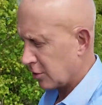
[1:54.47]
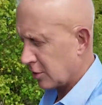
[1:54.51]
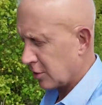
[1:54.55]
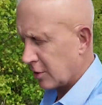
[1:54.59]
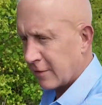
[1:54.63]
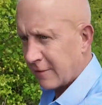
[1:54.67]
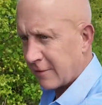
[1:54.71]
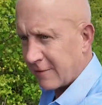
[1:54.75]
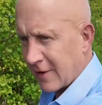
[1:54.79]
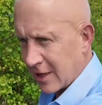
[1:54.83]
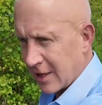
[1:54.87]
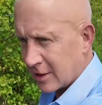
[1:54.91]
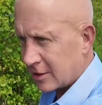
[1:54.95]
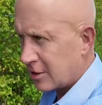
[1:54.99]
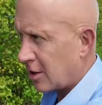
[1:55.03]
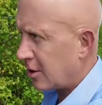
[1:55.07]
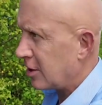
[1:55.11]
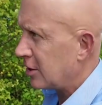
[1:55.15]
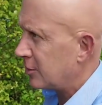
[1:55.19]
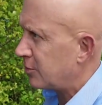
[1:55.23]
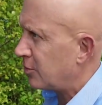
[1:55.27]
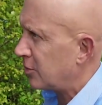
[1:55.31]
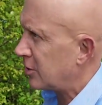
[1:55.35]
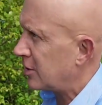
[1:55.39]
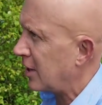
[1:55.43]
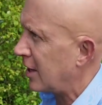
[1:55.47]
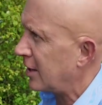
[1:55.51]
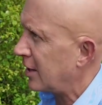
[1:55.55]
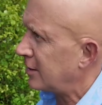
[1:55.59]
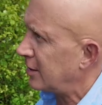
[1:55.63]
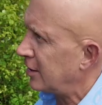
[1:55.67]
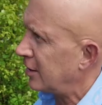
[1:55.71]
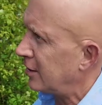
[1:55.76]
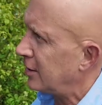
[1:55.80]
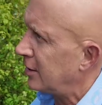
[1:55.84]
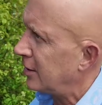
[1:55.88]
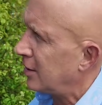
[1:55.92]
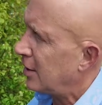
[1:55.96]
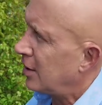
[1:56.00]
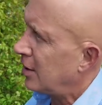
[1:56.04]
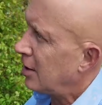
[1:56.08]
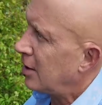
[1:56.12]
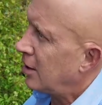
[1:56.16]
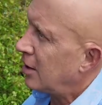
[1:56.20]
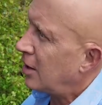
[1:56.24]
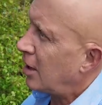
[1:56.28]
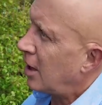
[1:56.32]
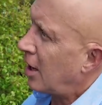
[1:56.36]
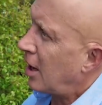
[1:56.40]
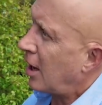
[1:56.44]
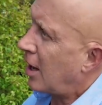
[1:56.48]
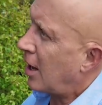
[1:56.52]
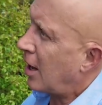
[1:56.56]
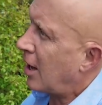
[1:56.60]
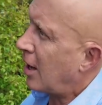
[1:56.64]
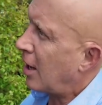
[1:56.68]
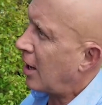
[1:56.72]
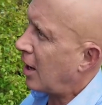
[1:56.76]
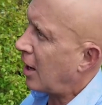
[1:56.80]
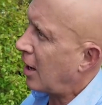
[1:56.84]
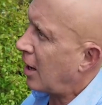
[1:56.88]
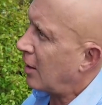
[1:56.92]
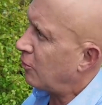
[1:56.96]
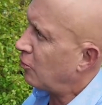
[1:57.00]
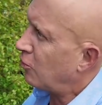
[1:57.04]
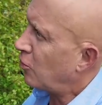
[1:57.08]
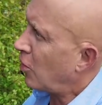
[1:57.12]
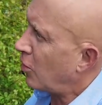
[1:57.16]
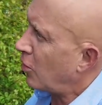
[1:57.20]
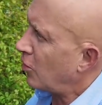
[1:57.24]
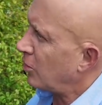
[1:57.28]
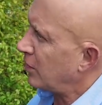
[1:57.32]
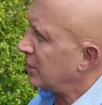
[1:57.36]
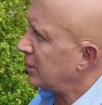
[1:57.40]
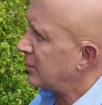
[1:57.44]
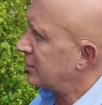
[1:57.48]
that the fence line is protected. Uh, and what we